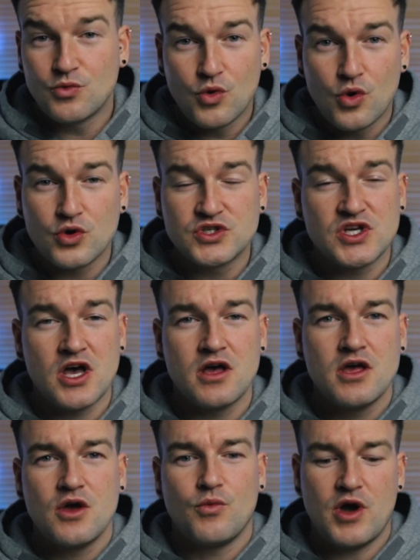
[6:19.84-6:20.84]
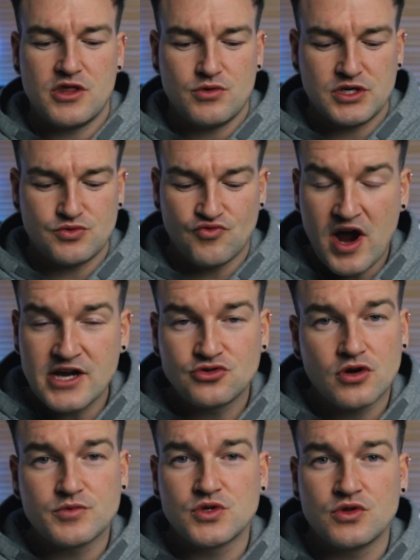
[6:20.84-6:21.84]
the water, whether it's
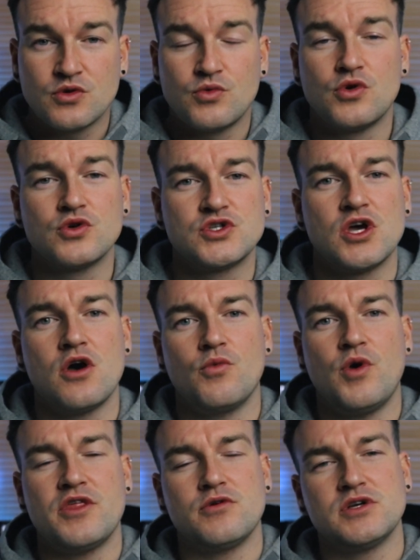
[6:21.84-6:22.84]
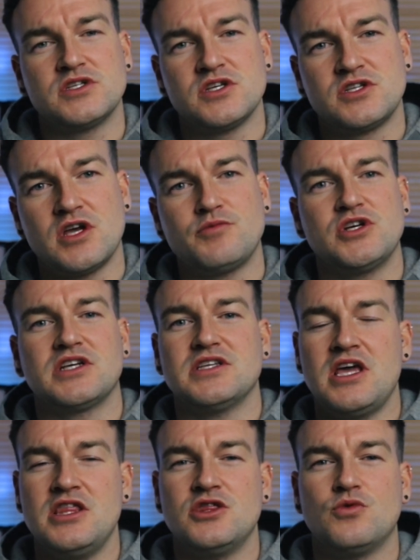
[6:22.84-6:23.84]
raindrops on the water, whether it's a
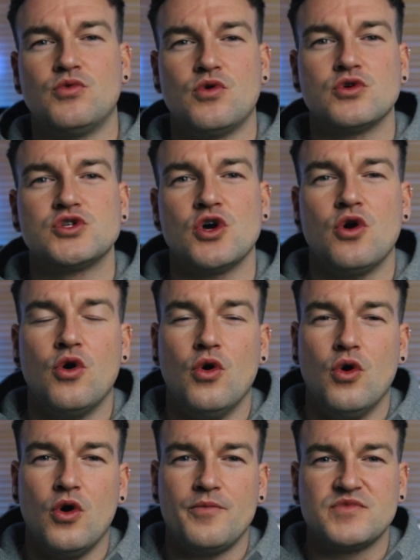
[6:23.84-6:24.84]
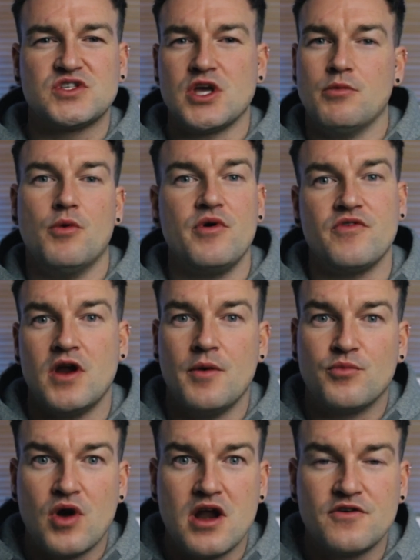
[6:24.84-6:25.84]
subject in the water, or someone with an
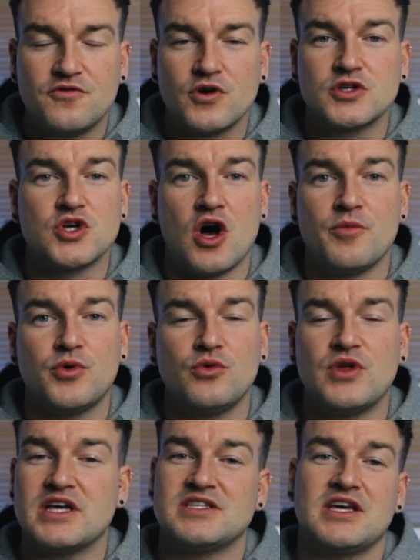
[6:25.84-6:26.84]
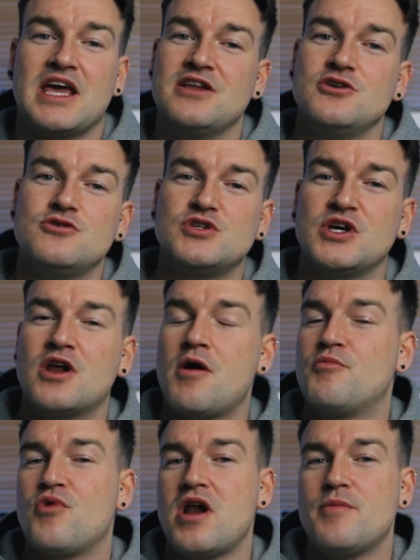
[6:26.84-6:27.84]
umbrella, for example. That's again using an
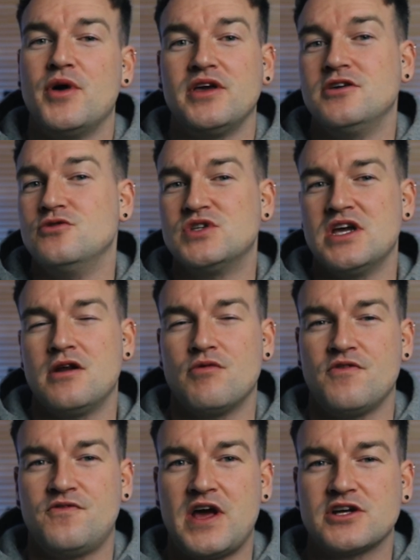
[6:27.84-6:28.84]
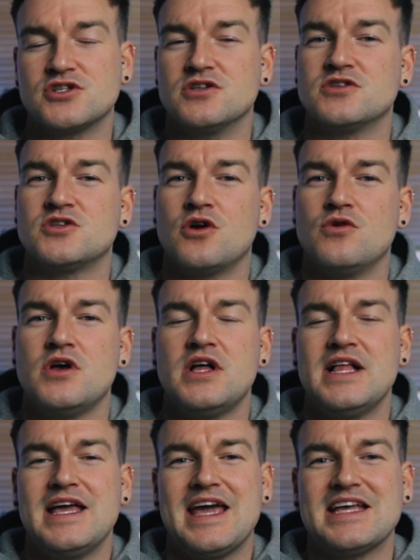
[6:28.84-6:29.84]
umbrella, but use it in a reflection. So
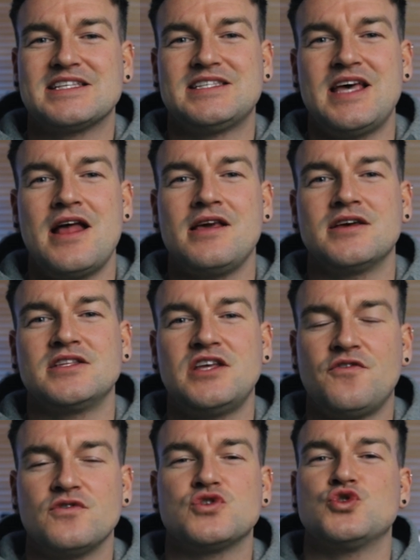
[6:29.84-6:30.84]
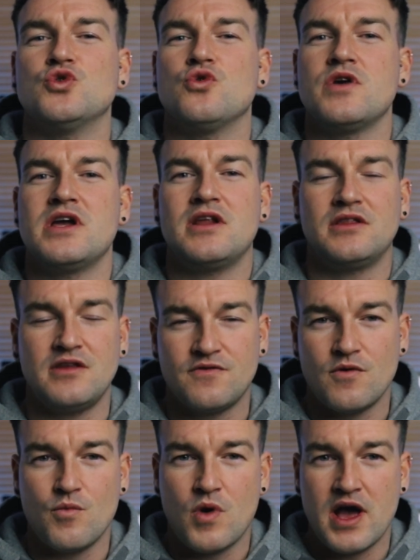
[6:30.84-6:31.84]
it's telling a different story in a
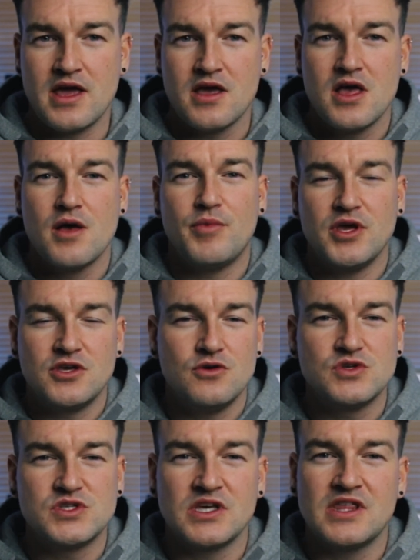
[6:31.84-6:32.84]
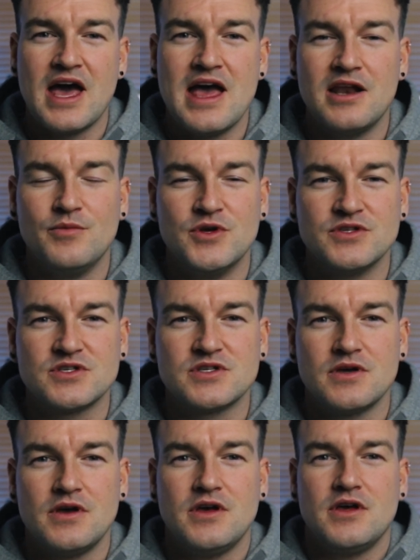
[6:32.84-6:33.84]
different way, but using the elements
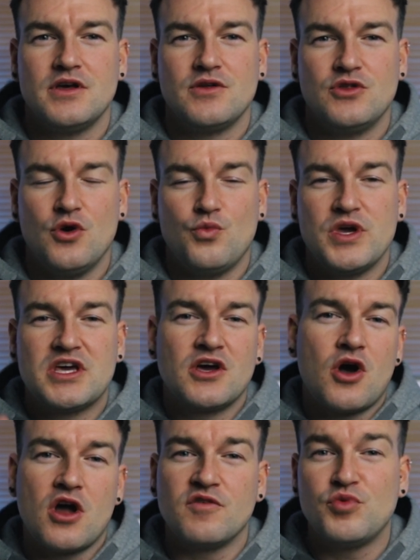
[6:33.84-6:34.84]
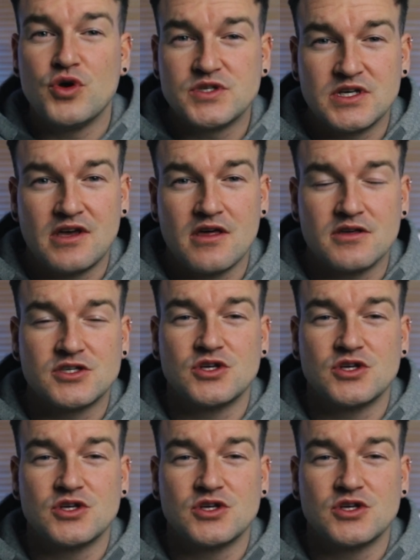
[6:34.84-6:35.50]
that we can kind of put together